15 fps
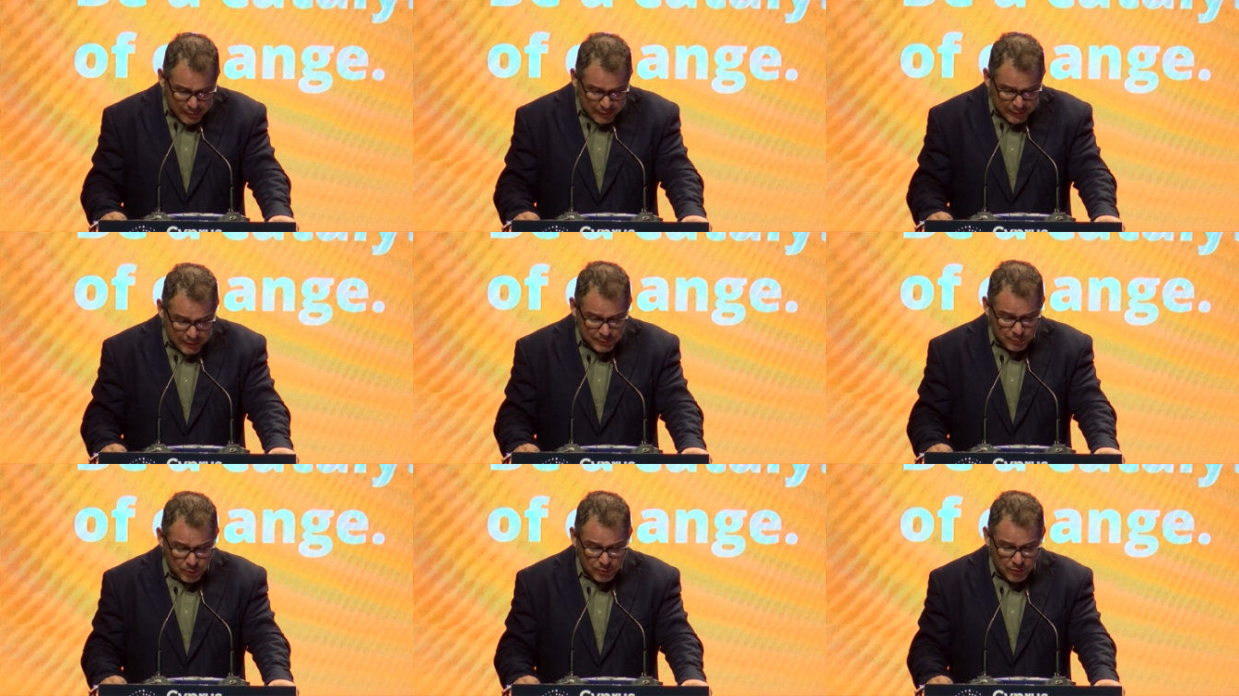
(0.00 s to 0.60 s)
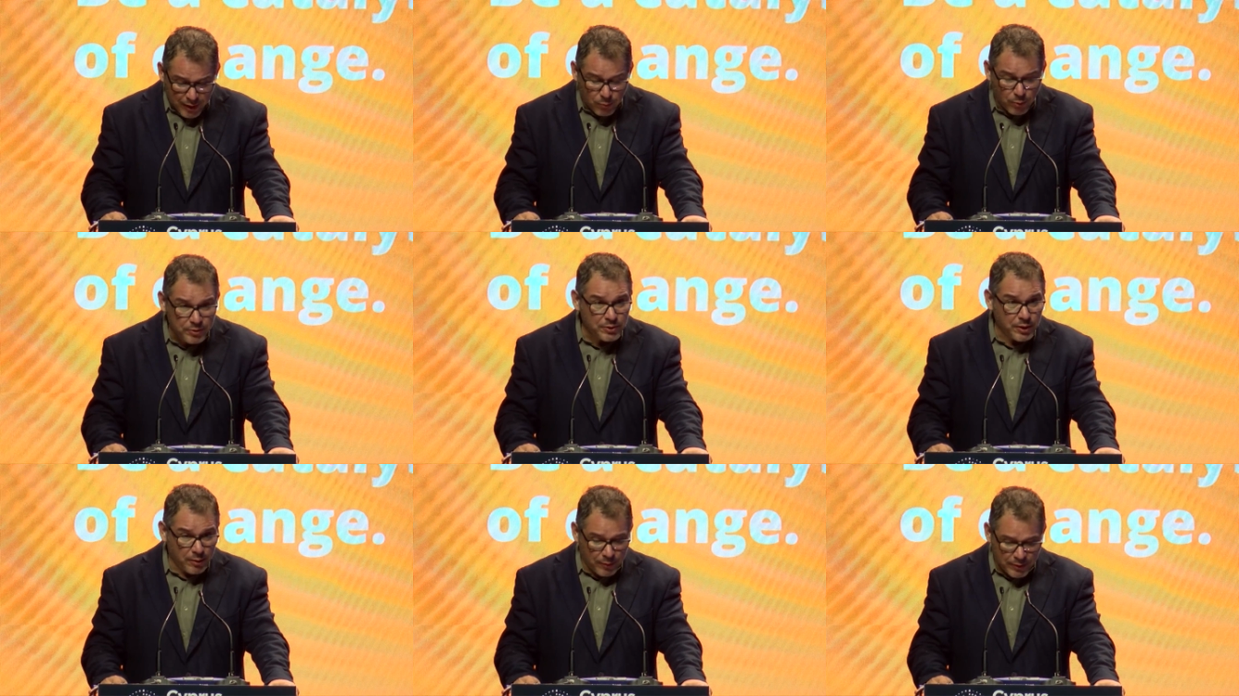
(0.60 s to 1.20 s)
a dispute that
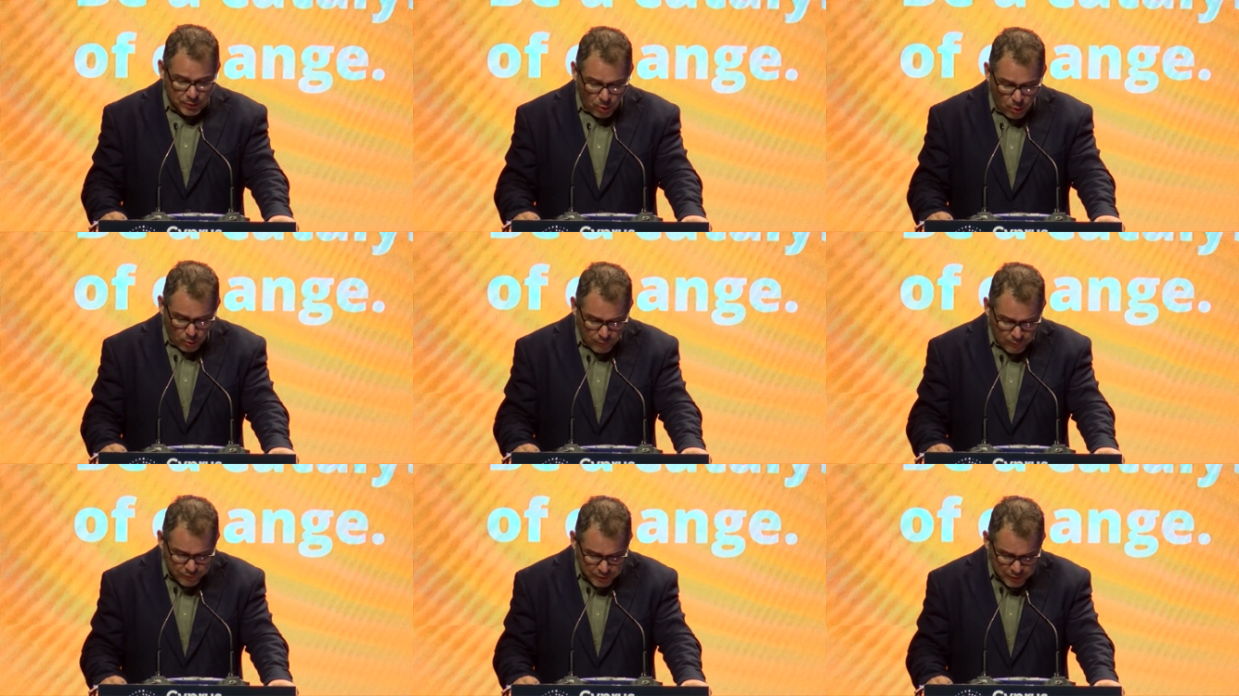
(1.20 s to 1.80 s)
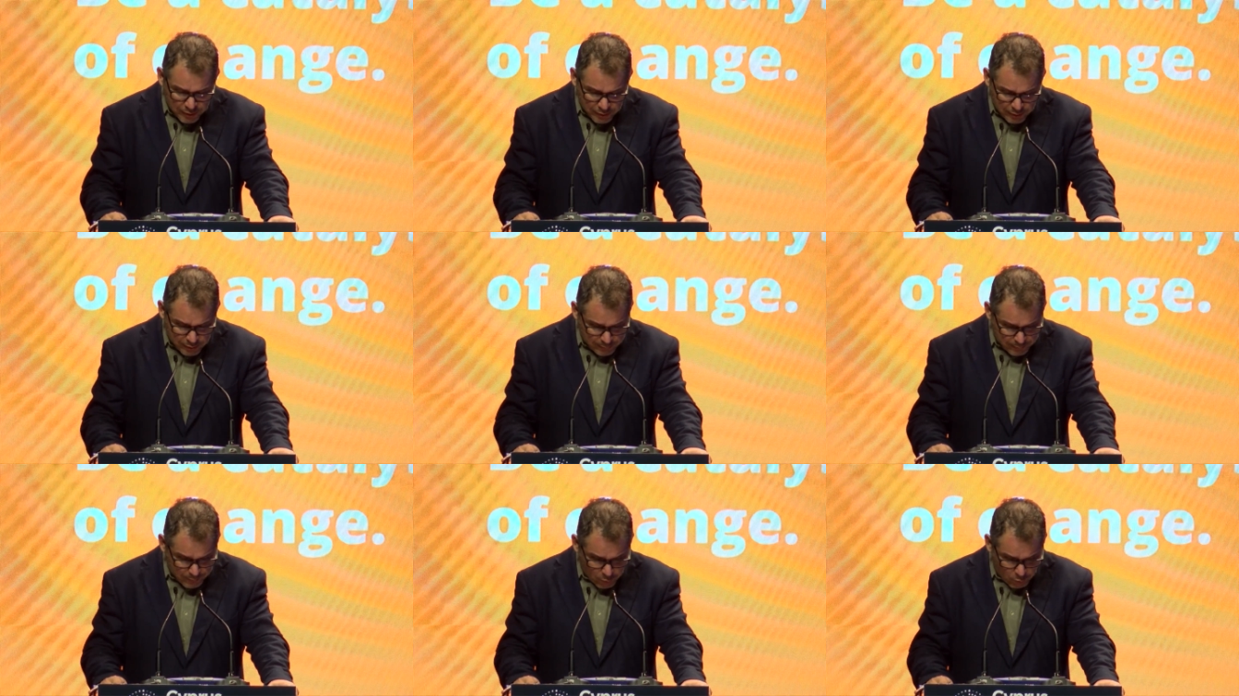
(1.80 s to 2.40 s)
was resolved
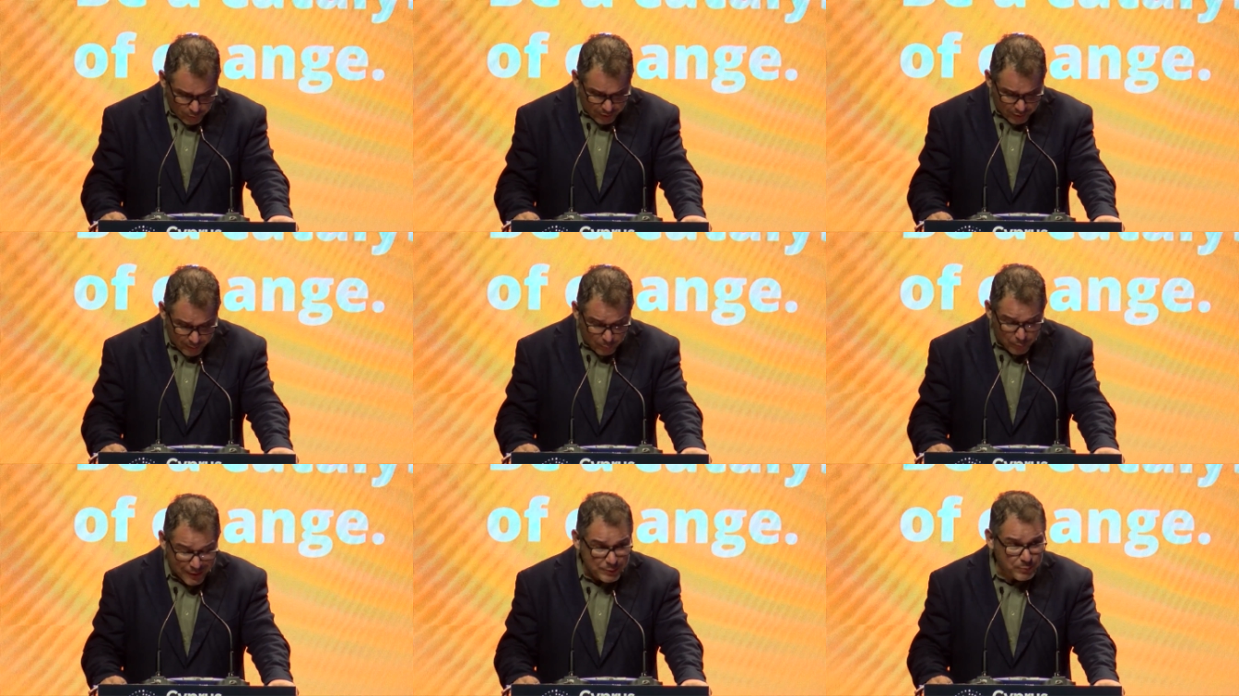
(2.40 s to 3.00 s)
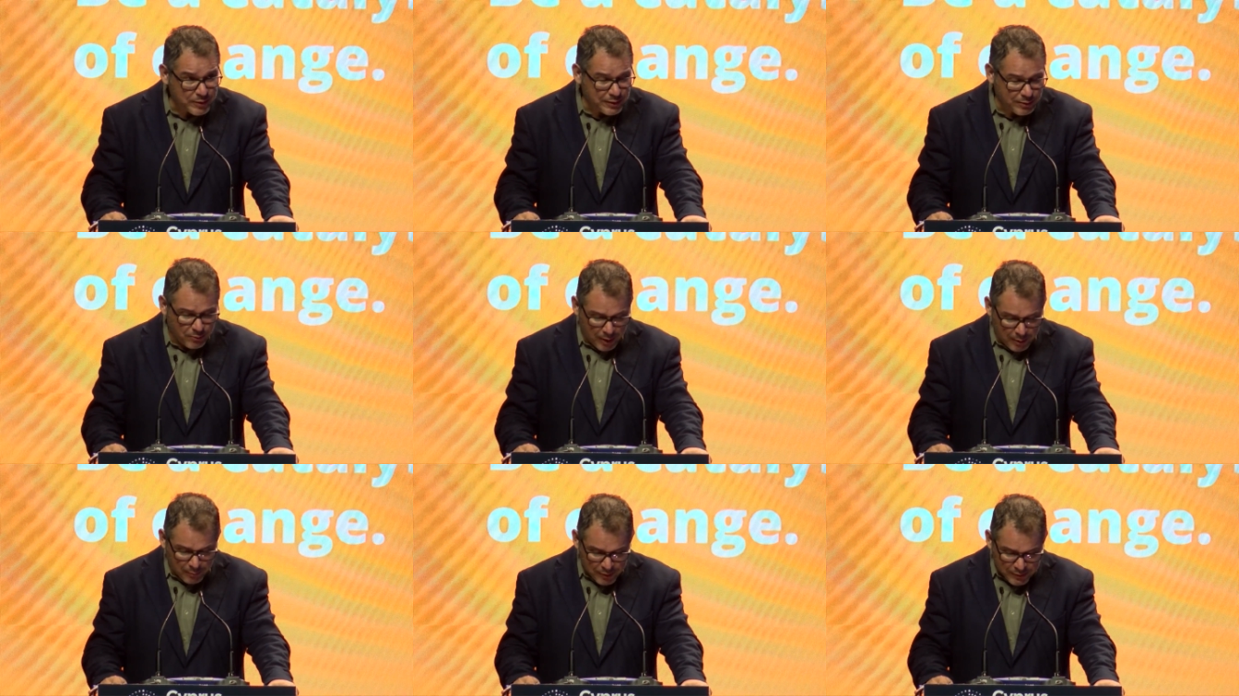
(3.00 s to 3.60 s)
with the Prespes
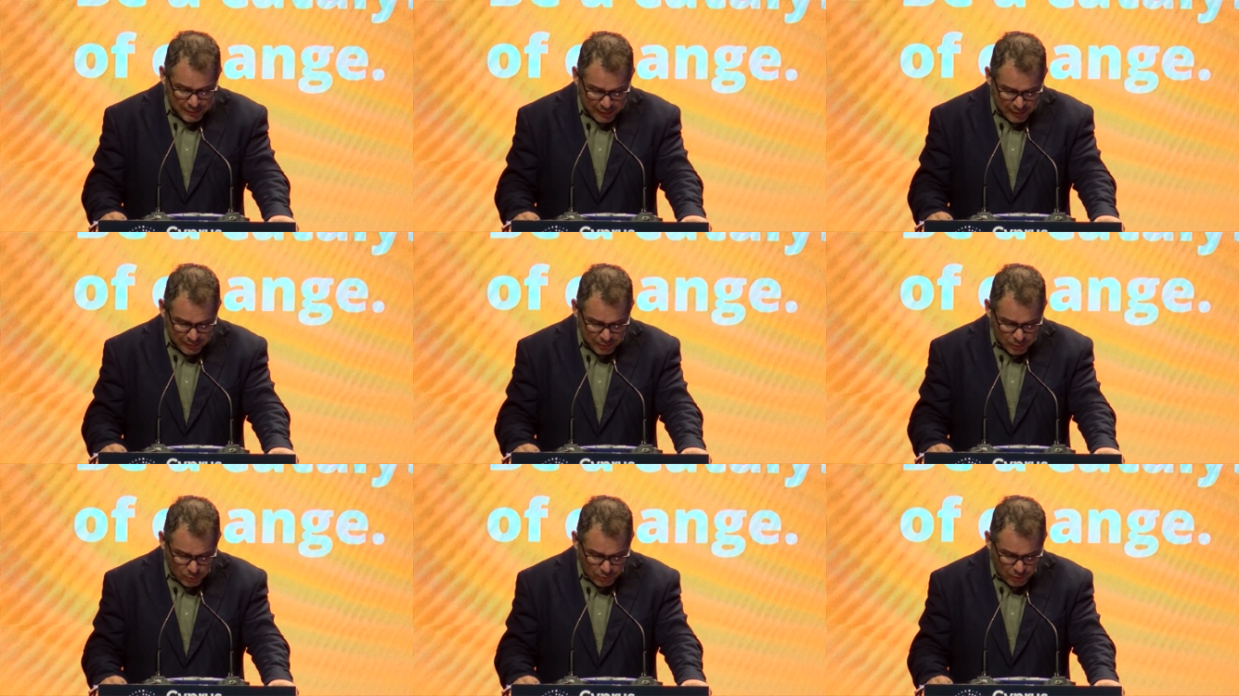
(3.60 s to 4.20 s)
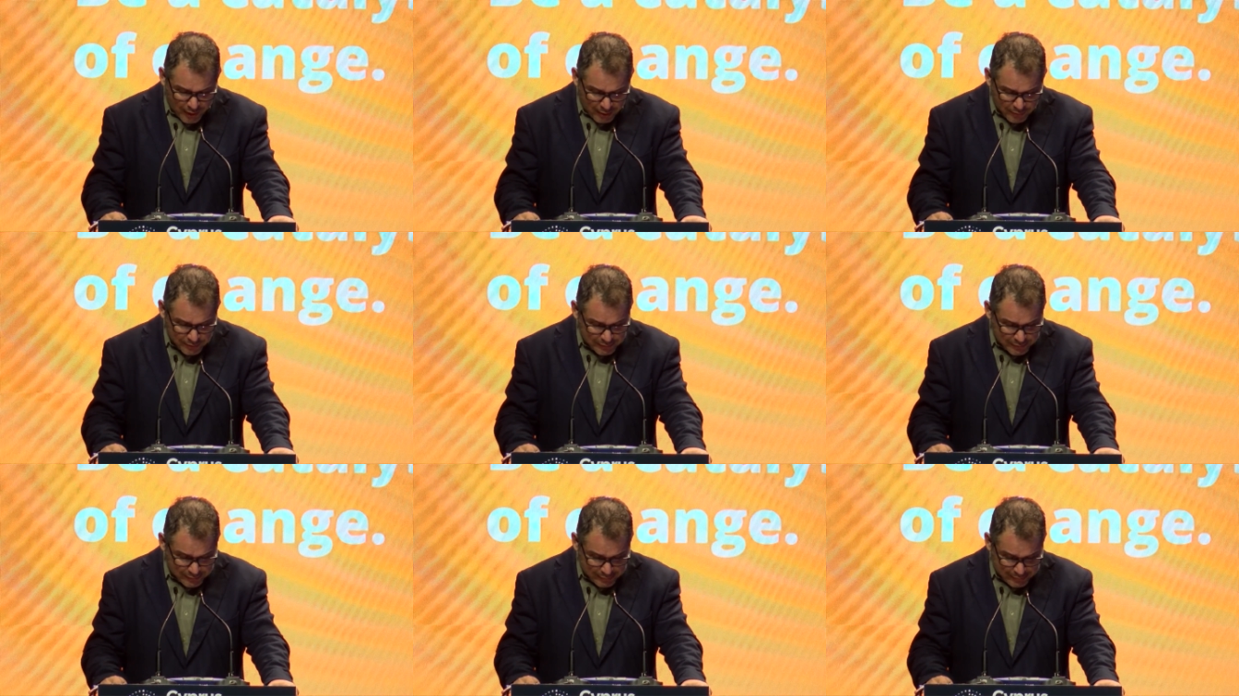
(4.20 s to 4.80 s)
Agreement in
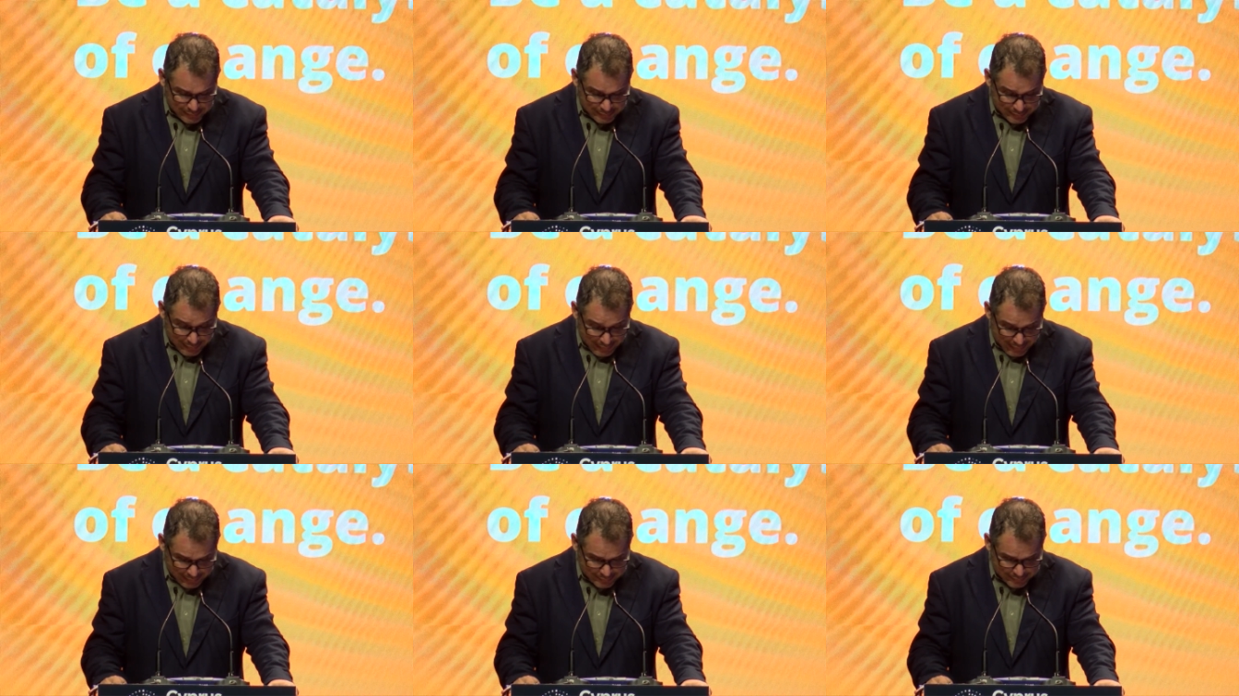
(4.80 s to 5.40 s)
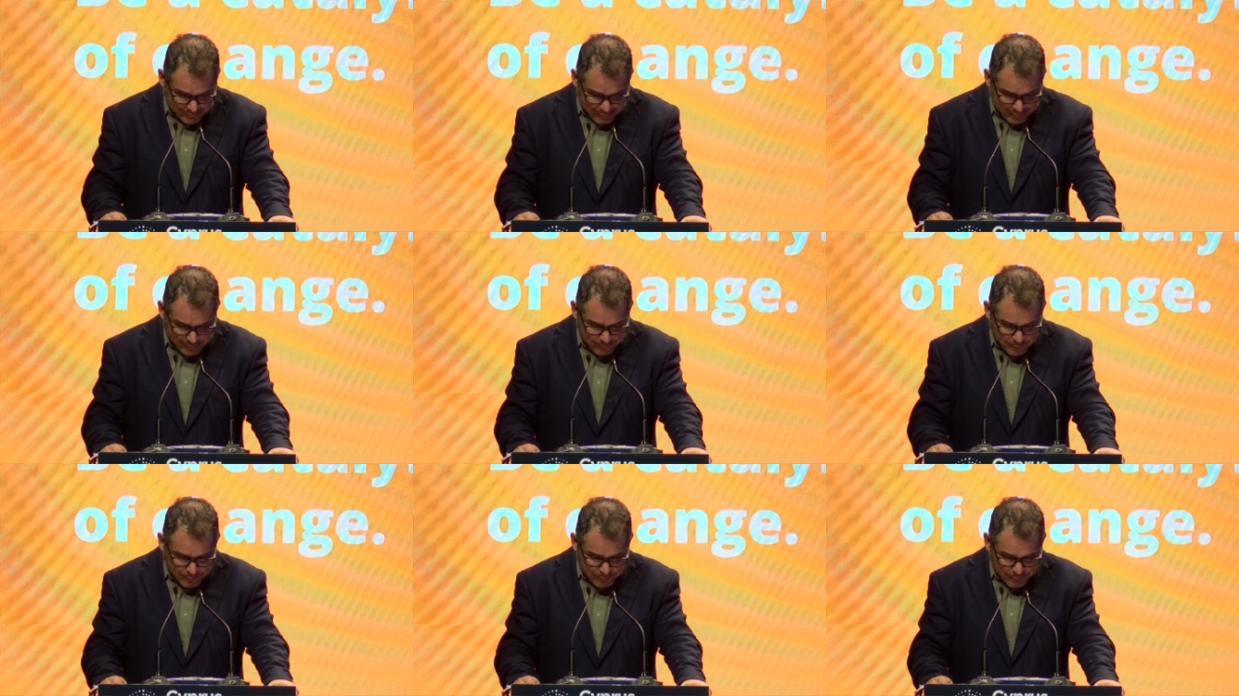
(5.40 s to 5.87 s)
2018.